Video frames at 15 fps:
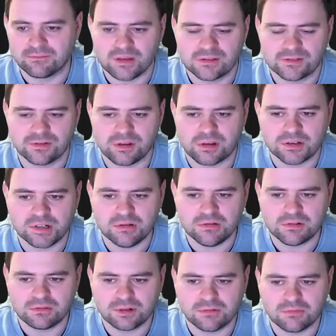So you could
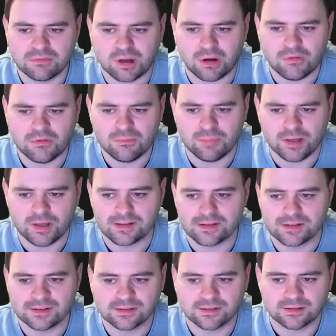use your own code
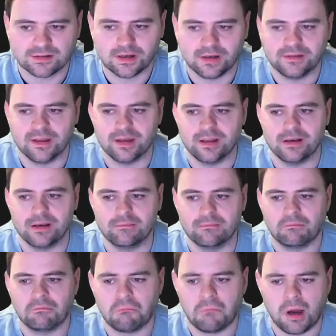base and then
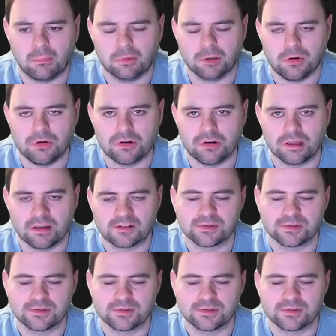uploading that.